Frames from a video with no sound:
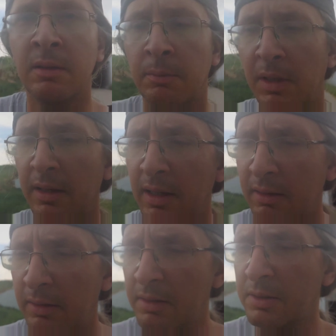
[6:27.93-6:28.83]
Beyond that though,
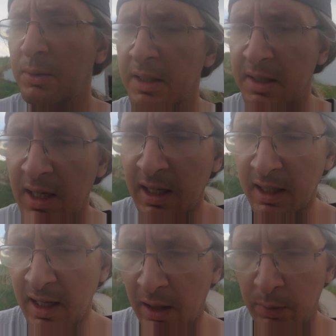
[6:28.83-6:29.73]
nothing's really standing
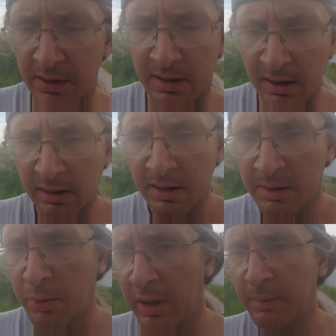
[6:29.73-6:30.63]
out, which is a little
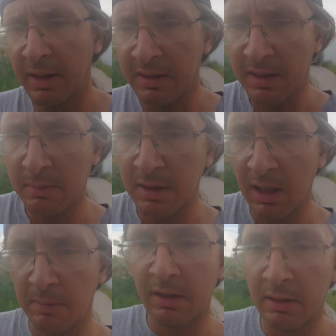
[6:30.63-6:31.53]
disappointing, but at the same
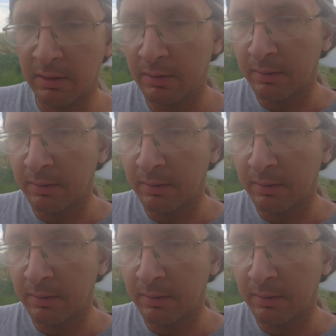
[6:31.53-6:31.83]
time, you know,